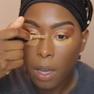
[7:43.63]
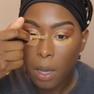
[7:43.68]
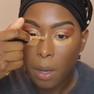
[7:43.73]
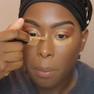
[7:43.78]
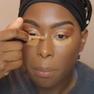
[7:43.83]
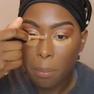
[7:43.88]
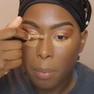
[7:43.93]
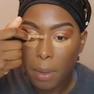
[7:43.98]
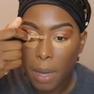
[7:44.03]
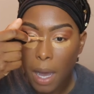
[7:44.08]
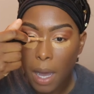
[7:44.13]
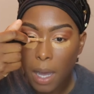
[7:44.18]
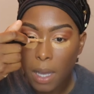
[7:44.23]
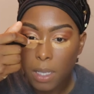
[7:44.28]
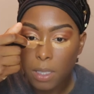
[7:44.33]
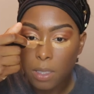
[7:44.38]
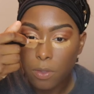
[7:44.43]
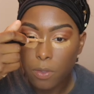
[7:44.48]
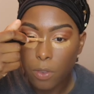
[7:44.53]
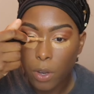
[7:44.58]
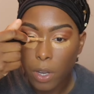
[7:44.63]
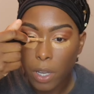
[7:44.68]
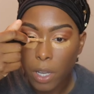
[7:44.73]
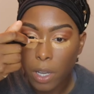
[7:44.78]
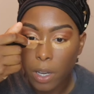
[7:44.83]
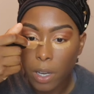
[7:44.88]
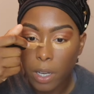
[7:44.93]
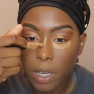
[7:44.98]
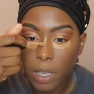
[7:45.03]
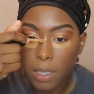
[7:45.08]
a box for
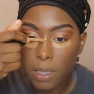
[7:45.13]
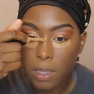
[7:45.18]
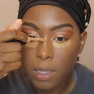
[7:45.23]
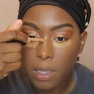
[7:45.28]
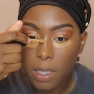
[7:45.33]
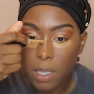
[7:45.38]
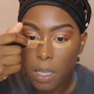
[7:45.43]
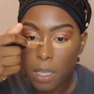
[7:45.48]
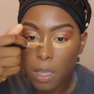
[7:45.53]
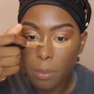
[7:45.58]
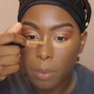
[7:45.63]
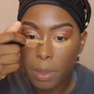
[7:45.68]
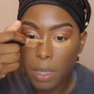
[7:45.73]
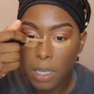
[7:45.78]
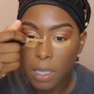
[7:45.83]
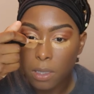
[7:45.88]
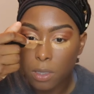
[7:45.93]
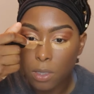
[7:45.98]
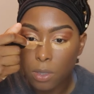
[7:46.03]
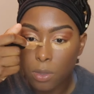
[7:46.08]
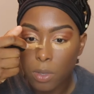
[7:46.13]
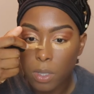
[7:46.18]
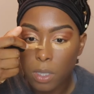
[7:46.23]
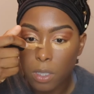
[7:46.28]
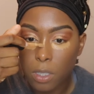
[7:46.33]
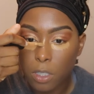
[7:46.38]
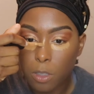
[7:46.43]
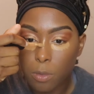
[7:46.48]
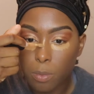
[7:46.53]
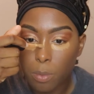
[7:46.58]
your concealer because it's going
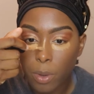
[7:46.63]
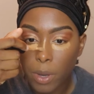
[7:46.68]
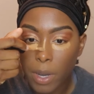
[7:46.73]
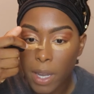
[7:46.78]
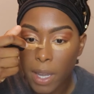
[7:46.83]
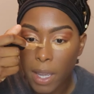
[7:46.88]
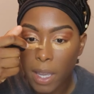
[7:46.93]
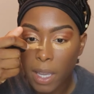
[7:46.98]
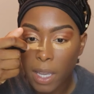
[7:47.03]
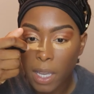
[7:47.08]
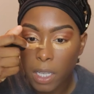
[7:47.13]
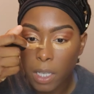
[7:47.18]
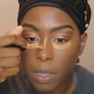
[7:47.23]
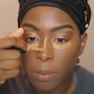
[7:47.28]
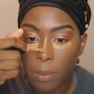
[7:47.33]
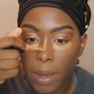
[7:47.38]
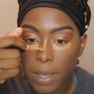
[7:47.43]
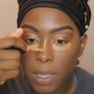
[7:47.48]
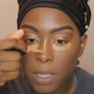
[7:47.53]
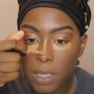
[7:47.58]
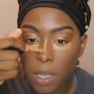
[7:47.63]
to spread anyway.